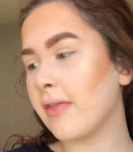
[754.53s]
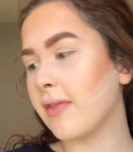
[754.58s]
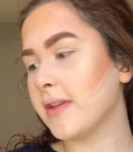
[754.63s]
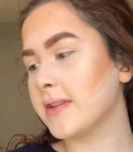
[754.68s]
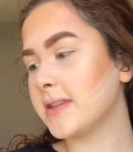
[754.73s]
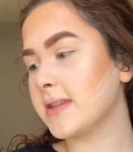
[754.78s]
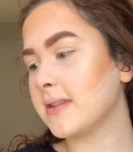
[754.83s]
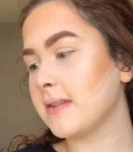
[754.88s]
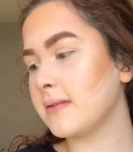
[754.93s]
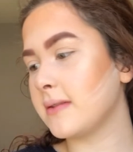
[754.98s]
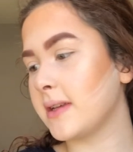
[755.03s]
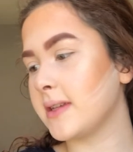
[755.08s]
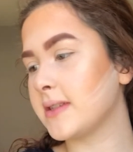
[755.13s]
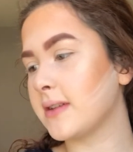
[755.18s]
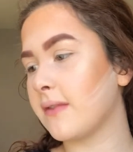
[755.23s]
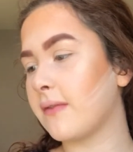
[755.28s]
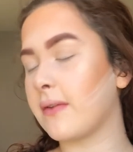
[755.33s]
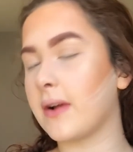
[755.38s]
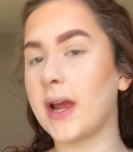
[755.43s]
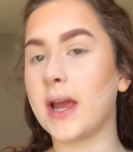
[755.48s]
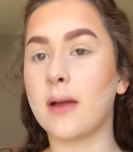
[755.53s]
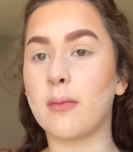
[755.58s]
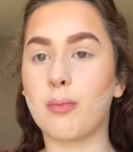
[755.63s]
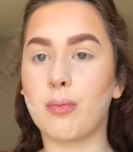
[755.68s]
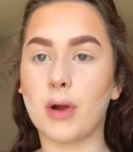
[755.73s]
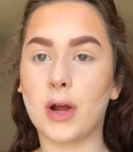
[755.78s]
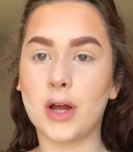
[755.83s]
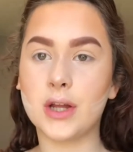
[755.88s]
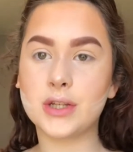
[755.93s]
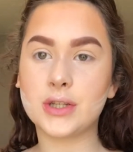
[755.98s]
this is a Lisa
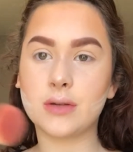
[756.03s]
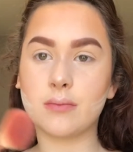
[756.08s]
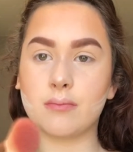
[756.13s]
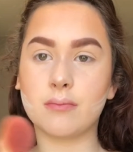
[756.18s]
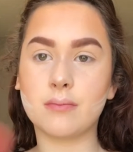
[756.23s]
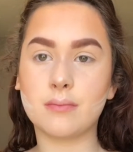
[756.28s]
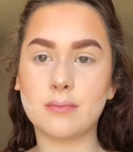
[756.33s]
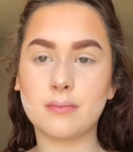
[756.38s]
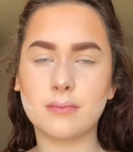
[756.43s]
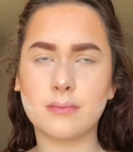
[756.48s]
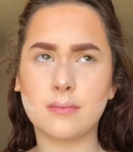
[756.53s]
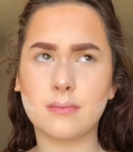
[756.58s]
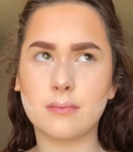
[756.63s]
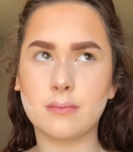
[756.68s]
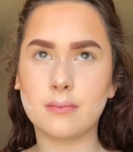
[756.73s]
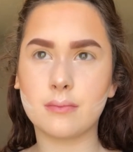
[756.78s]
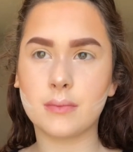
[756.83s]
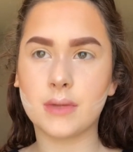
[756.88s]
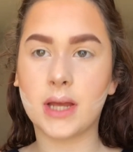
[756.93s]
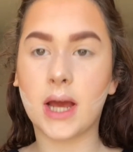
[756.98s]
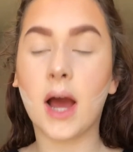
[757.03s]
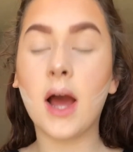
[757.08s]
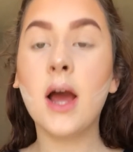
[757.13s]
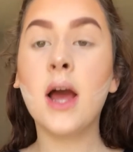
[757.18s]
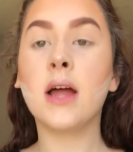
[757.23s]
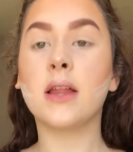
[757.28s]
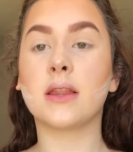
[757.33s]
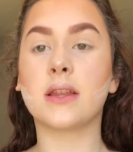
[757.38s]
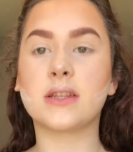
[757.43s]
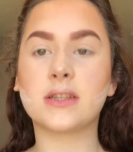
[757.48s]
Frank brush. Yeah,
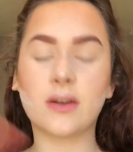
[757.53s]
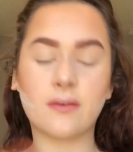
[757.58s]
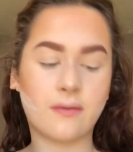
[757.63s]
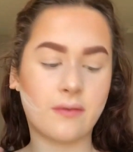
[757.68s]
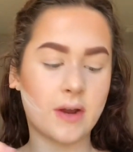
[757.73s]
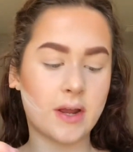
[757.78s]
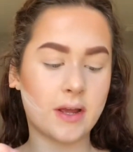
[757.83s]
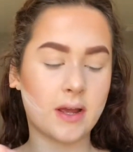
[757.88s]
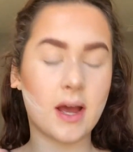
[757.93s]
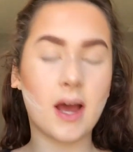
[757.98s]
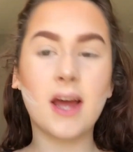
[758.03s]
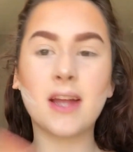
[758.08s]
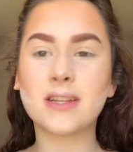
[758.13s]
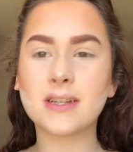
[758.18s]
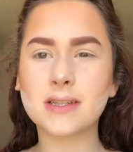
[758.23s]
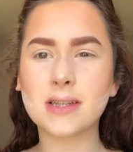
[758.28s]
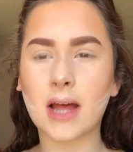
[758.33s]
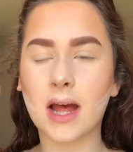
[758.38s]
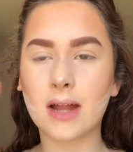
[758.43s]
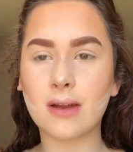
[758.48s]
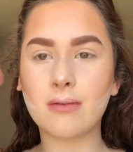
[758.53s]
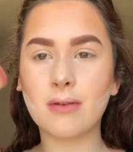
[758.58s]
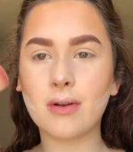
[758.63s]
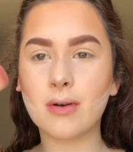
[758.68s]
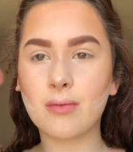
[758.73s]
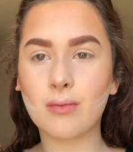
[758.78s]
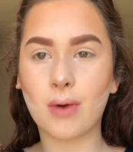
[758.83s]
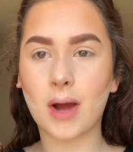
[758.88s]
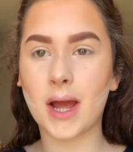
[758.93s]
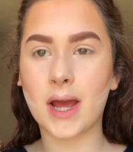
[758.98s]
Lisa Frank. I don't
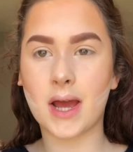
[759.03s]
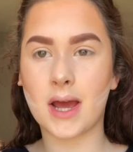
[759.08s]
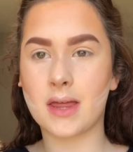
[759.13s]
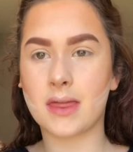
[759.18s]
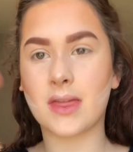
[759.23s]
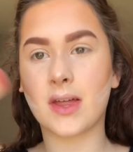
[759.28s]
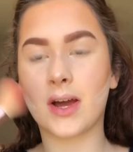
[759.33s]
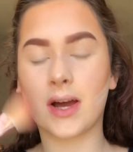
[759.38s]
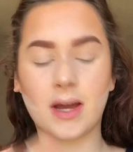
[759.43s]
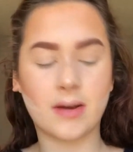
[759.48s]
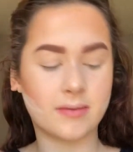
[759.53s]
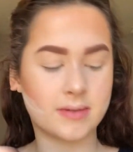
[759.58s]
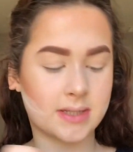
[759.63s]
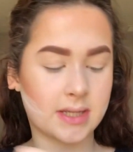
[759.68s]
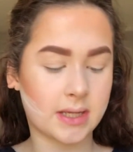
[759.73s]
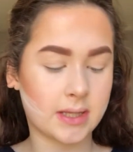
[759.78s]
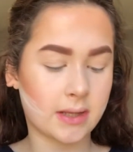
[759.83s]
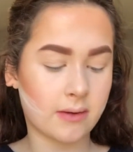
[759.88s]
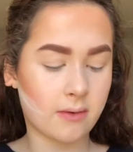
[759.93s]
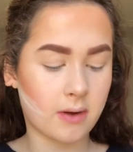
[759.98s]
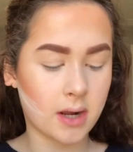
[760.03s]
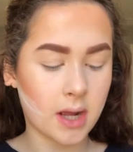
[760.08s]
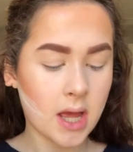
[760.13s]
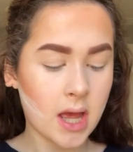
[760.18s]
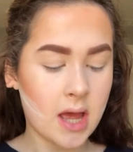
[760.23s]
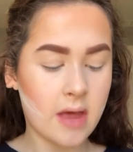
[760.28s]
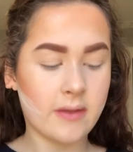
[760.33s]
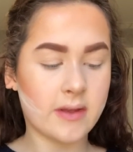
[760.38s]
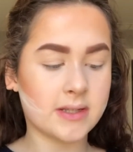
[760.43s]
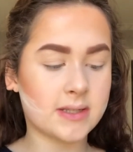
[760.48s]
know why I thought I was saying that wrong.
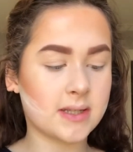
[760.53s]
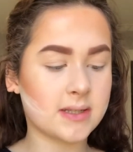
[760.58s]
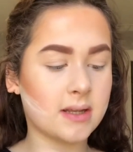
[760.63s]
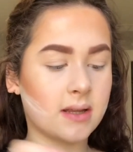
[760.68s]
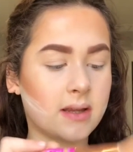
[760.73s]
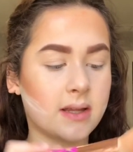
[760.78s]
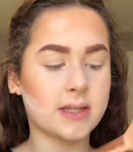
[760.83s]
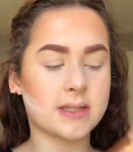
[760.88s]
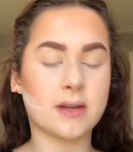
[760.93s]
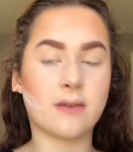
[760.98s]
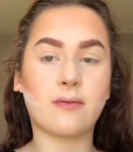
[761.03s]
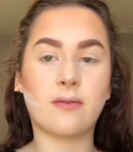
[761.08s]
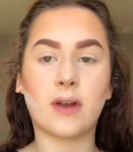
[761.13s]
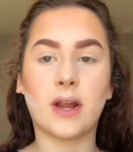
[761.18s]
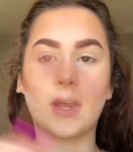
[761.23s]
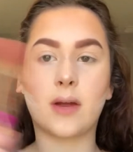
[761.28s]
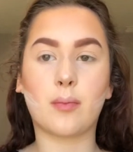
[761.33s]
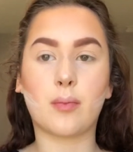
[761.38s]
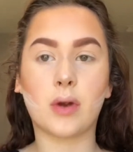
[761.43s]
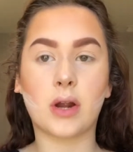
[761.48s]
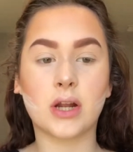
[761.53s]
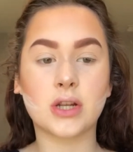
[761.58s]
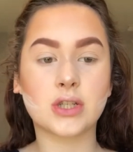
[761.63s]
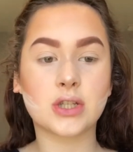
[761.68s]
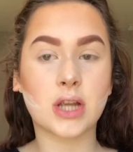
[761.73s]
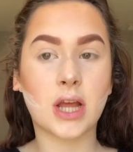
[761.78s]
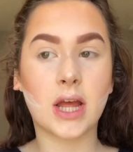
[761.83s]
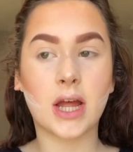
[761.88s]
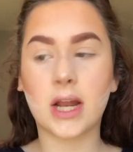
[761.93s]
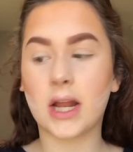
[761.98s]
This is a Lisa Frank
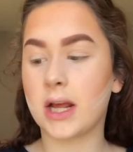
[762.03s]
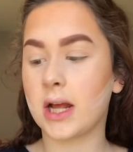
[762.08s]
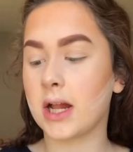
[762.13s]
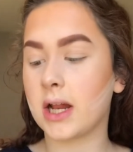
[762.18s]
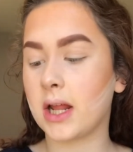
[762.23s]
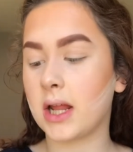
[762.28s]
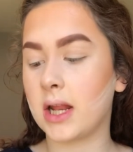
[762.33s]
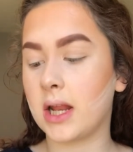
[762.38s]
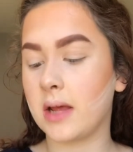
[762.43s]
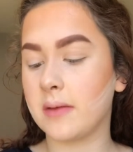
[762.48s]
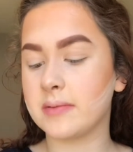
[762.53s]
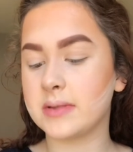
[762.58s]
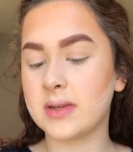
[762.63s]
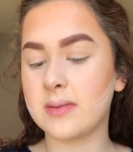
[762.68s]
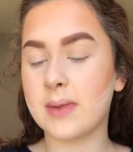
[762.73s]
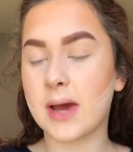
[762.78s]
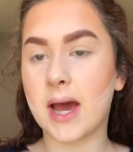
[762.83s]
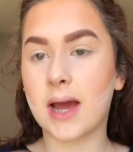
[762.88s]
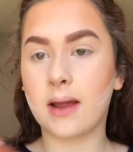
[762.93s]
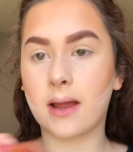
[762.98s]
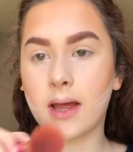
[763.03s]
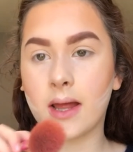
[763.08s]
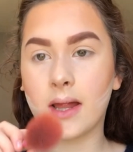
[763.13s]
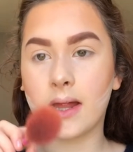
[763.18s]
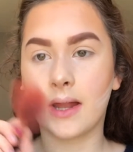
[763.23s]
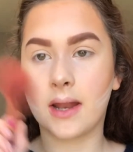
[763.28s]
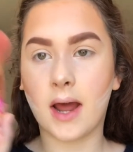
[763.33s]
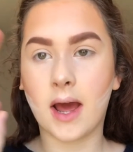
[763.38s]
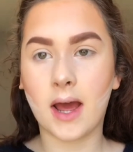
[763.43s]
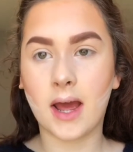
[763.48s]
brush, and I got it in an Ipsy bag,
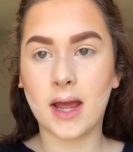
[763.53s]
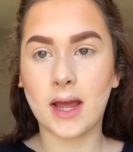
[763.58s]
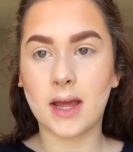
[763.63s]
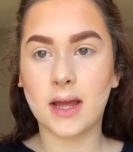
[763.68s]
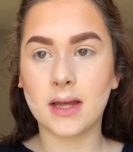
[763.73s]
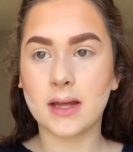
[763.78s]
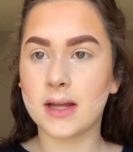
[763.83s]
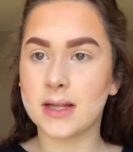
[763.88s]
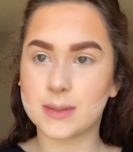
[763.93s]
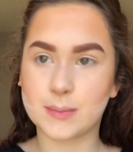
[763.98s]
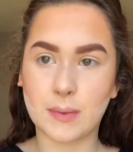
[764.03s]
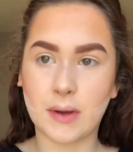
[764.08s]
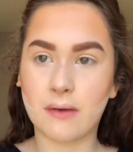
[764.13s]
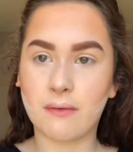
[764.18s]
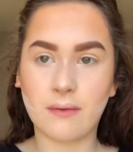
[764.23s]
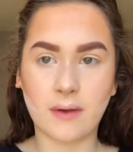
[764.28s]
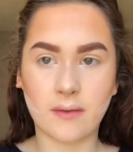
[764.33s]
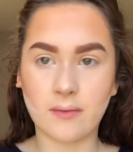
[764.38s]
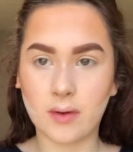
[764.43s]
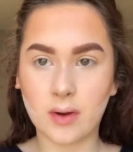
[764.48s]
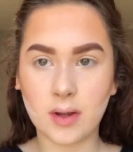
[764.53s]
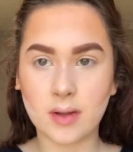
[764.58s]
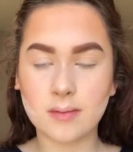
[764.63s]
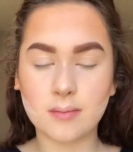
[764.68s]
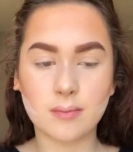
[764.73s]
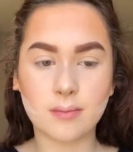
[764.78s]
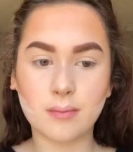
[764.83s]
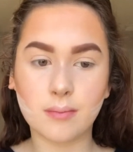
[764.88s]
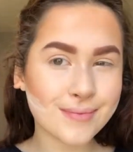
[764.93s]
and it's my favorite.